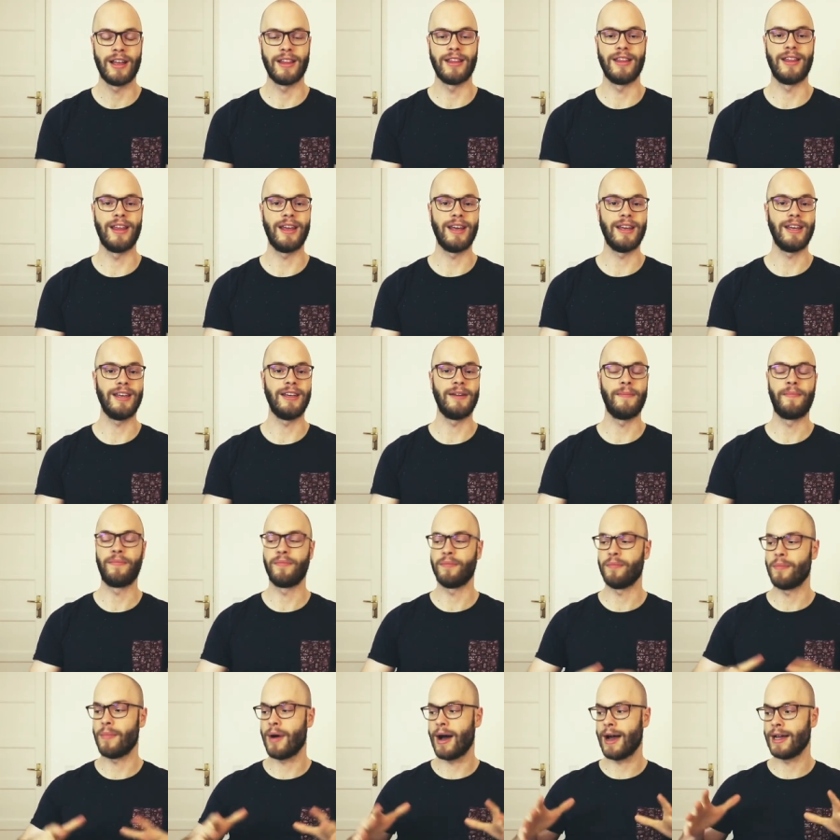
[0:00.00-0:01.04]
they
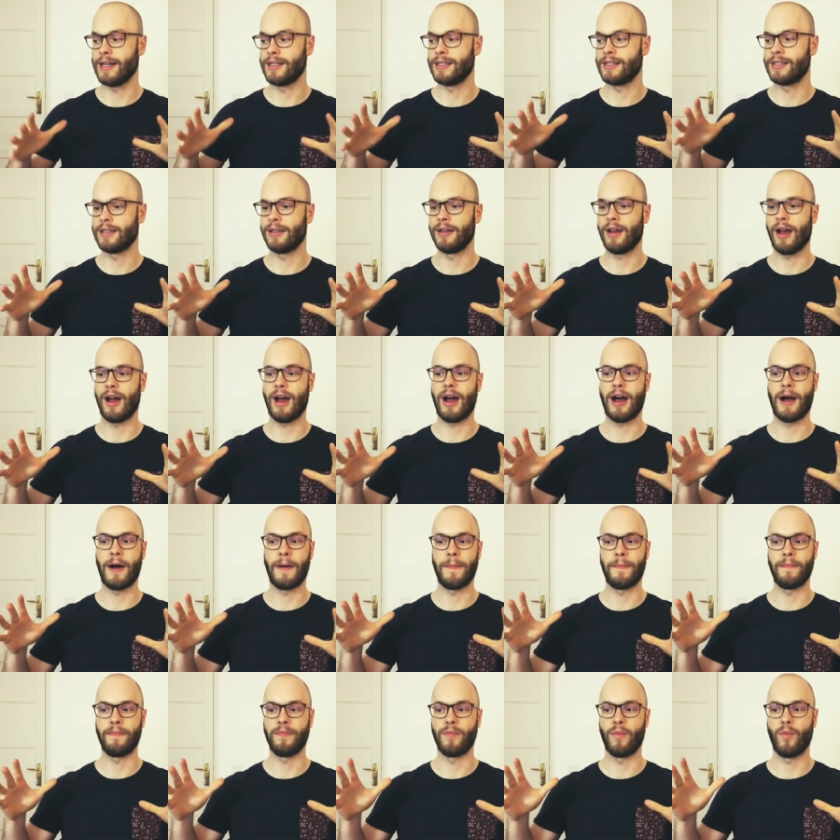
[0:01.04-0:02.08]
might
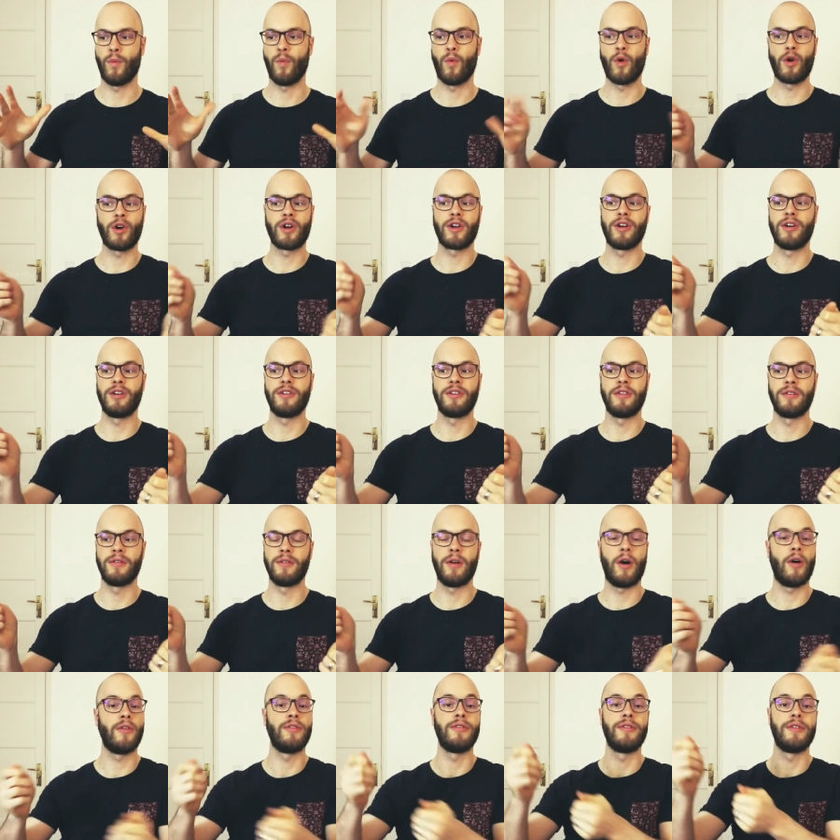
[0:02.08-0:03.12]
um, work on,
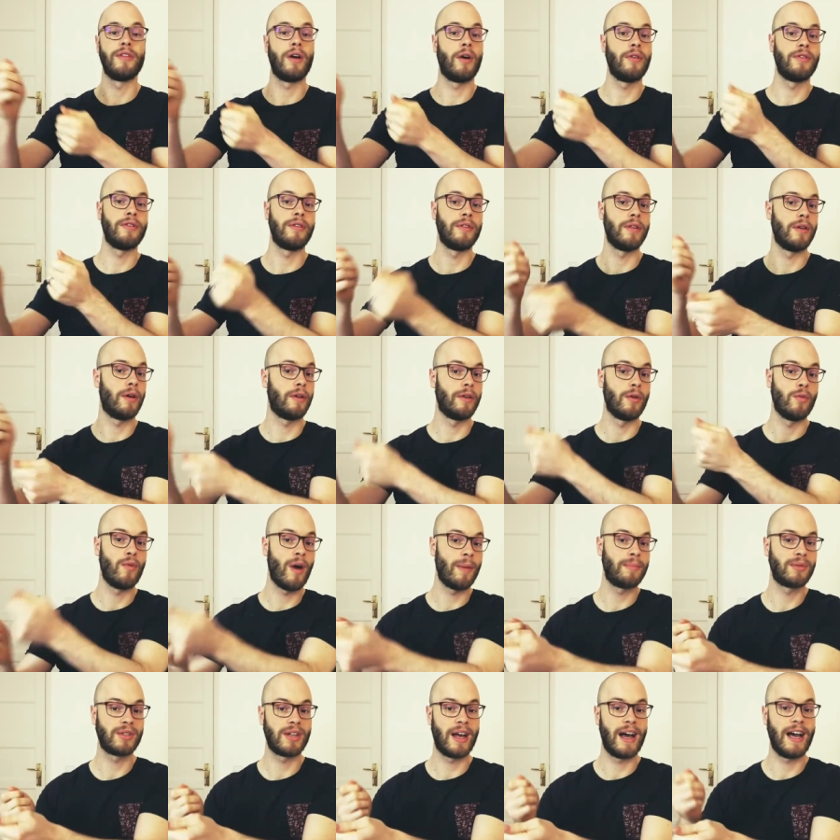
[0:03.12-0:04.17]
on, on, on a
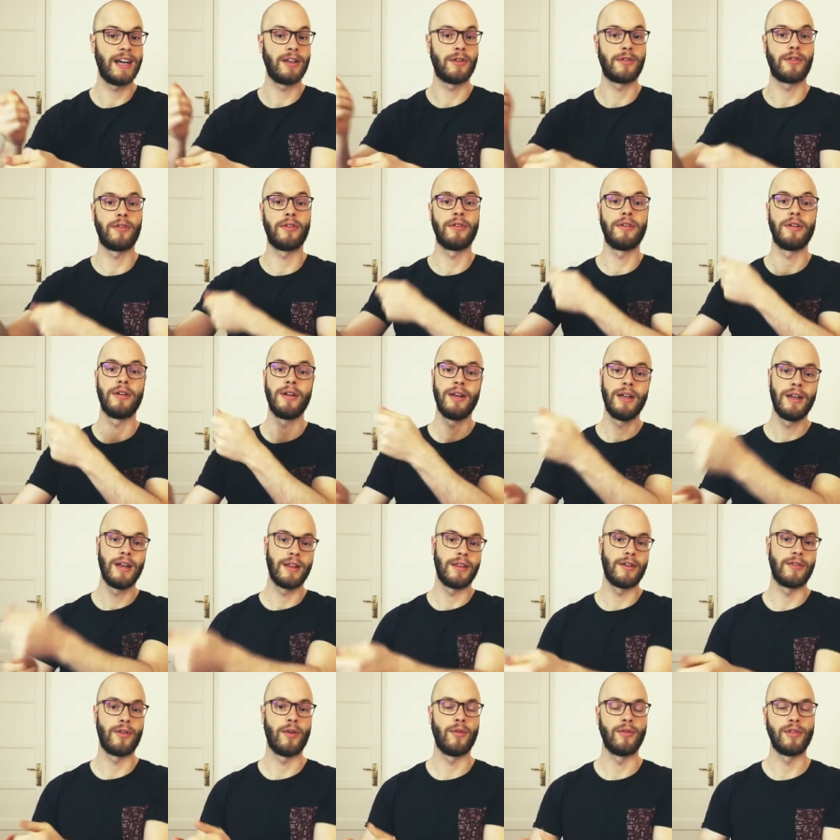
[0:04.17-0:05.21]
website or on
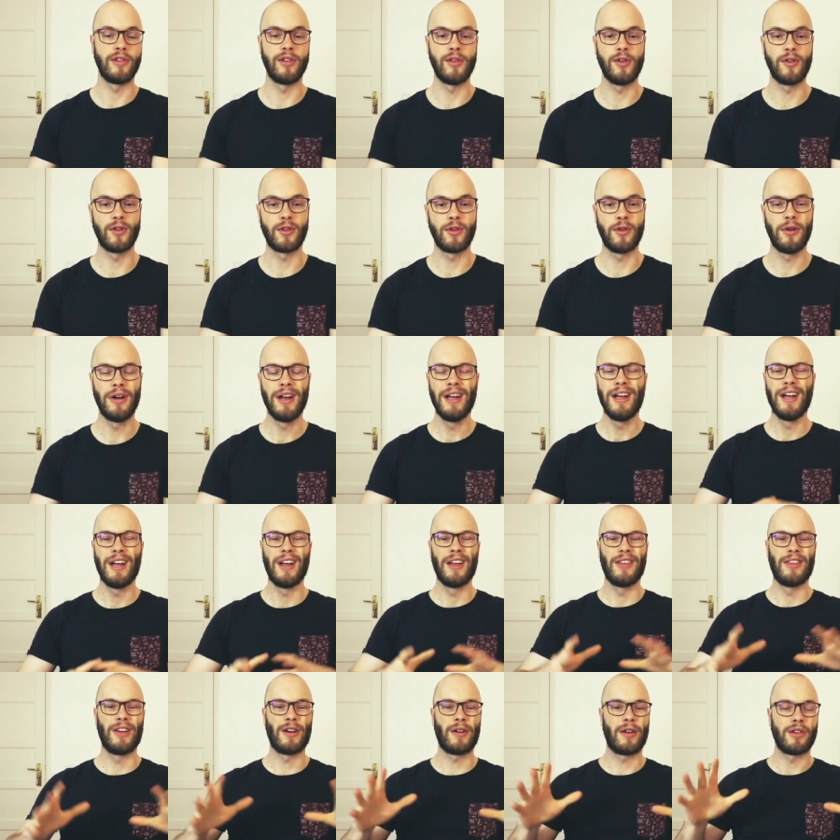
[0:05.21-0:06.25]
their own logo.
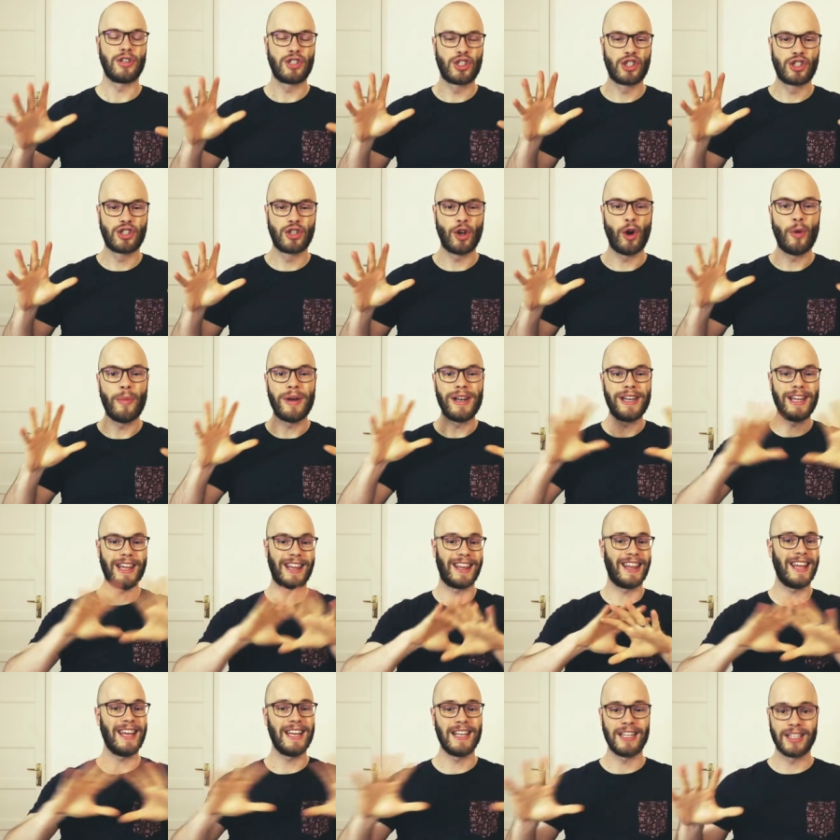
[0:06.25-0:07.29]
There are so many
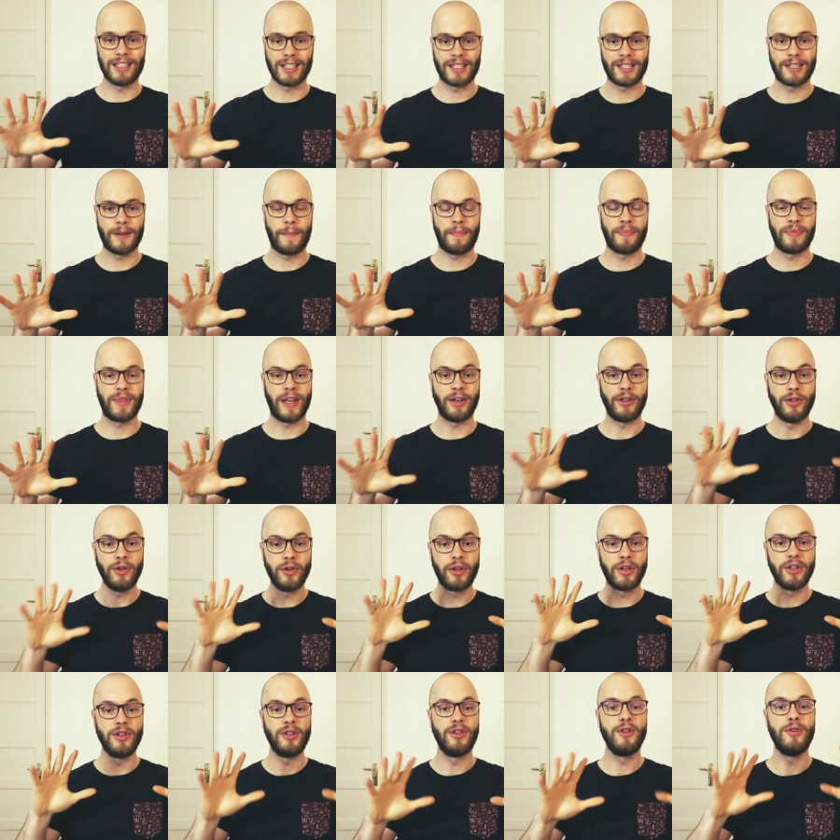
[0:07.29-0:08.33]
things that you
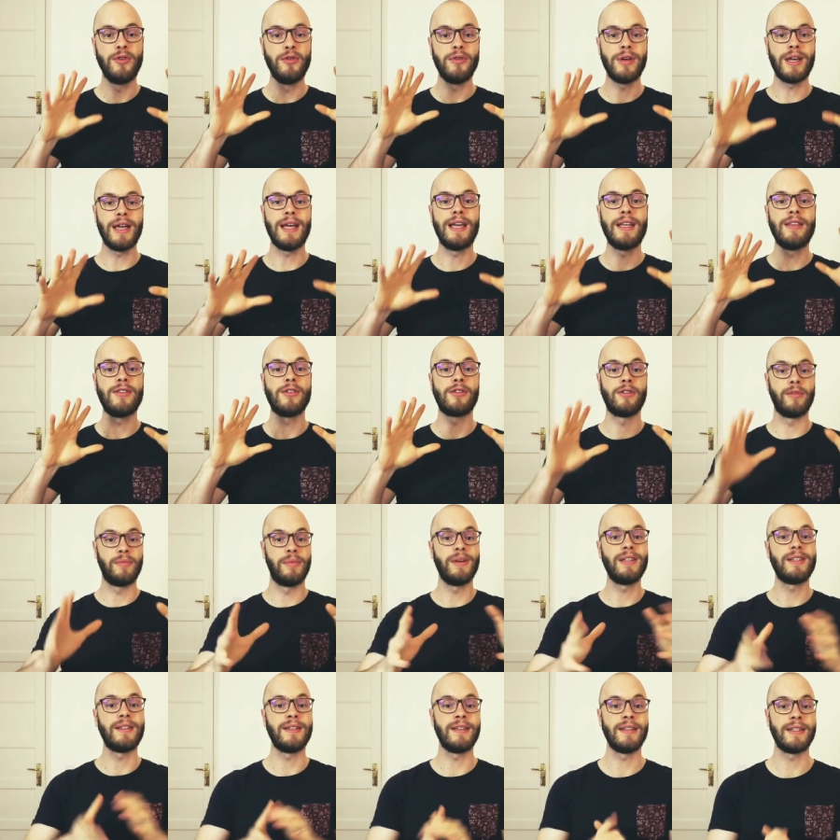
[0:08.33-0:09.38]
can do in your
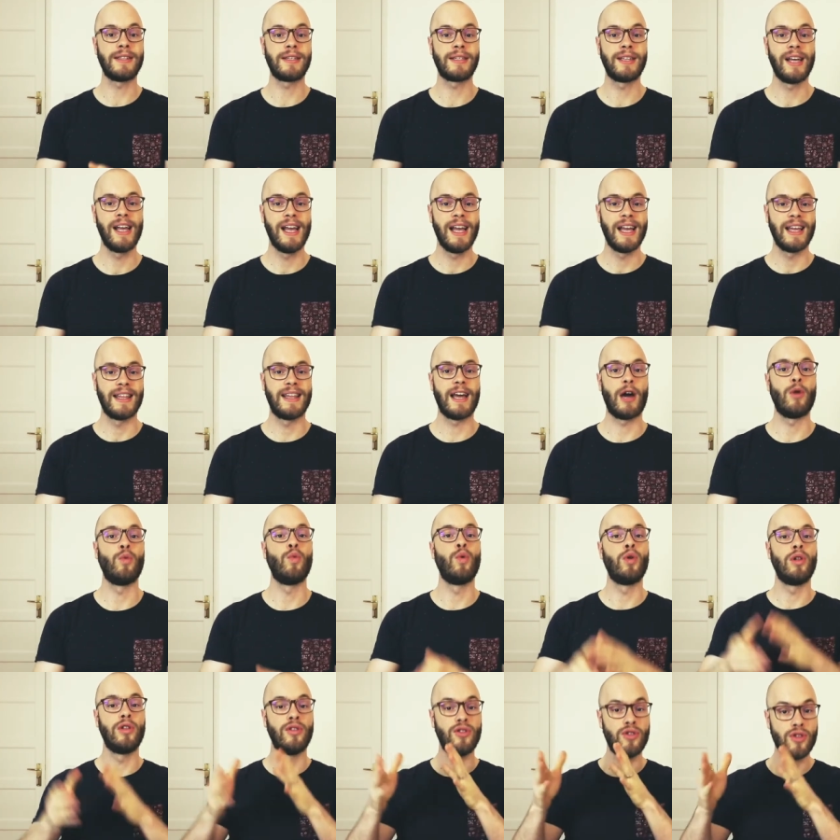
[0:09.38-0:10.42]
business that
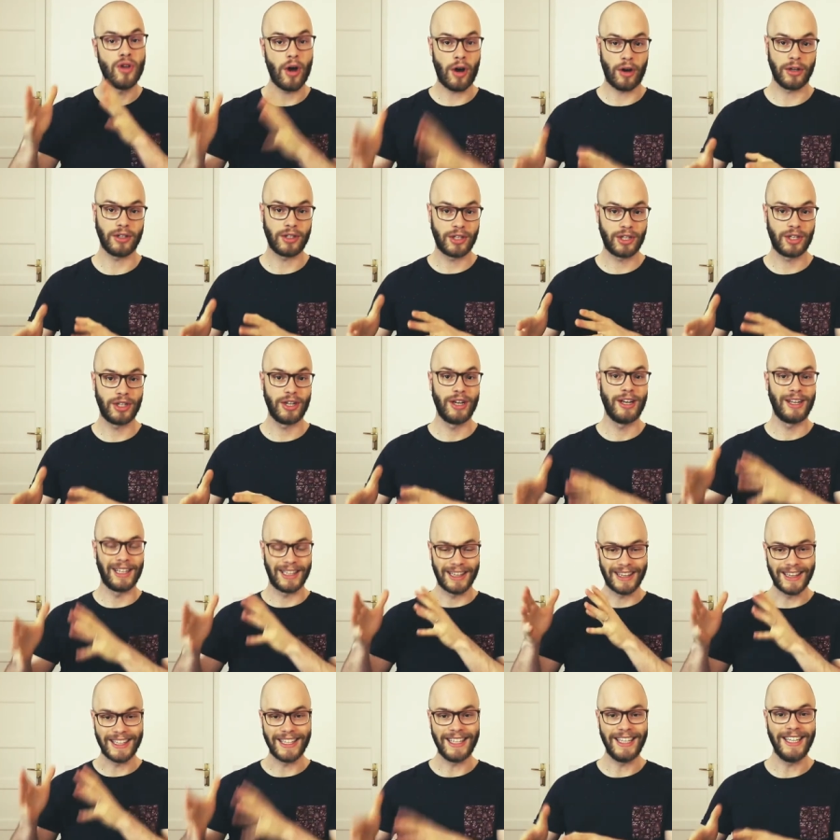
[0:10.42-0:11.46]
will not
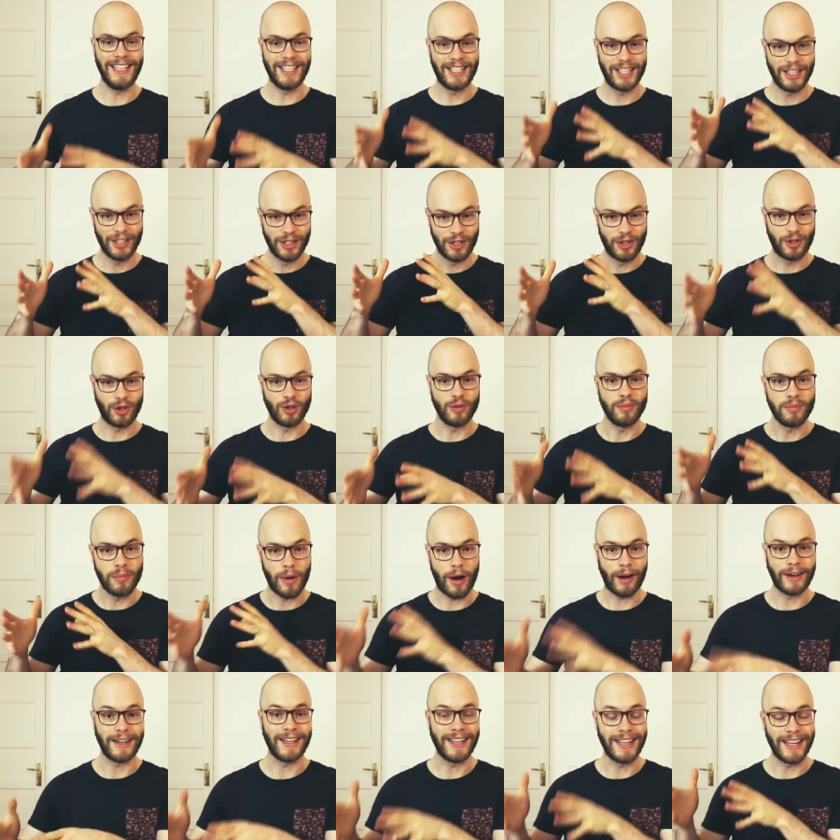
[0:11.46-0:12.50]
lead to
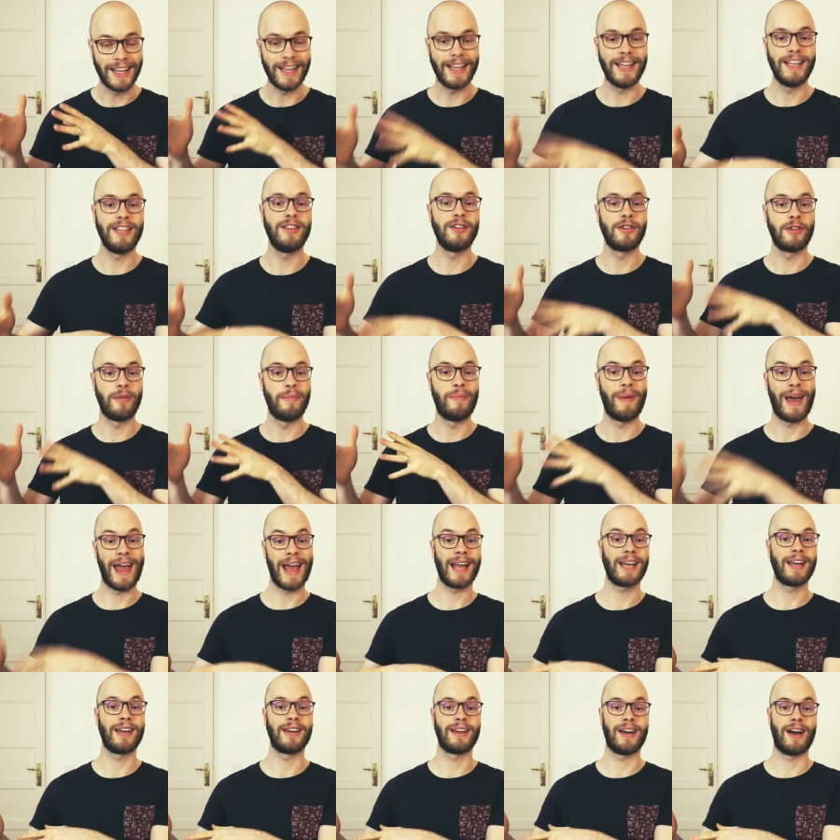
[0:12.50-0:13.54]
money in your
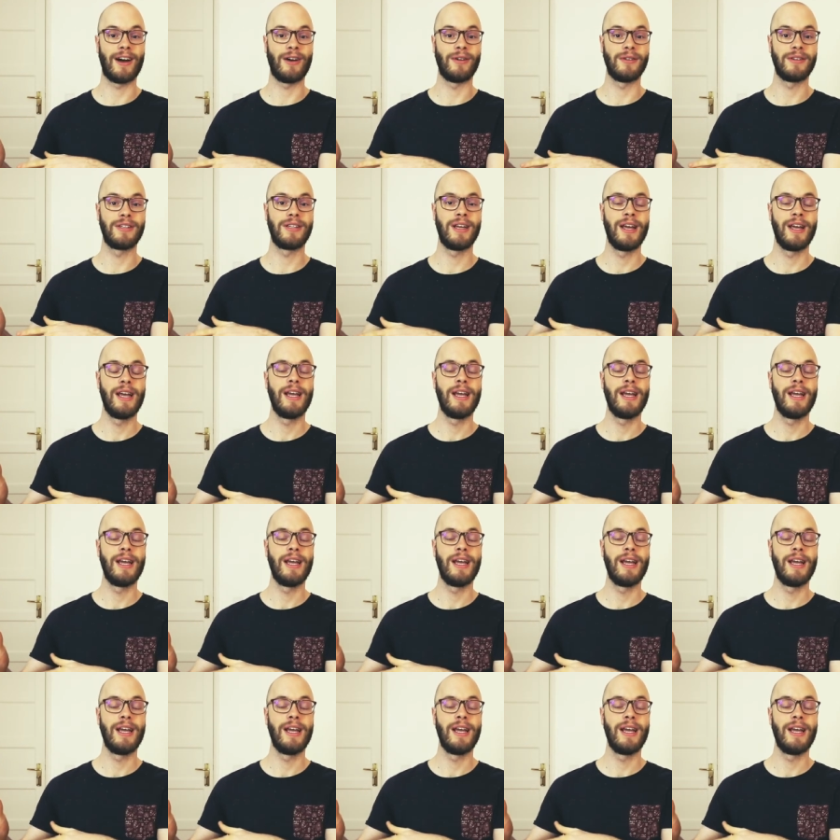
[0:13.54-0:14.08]
bank account.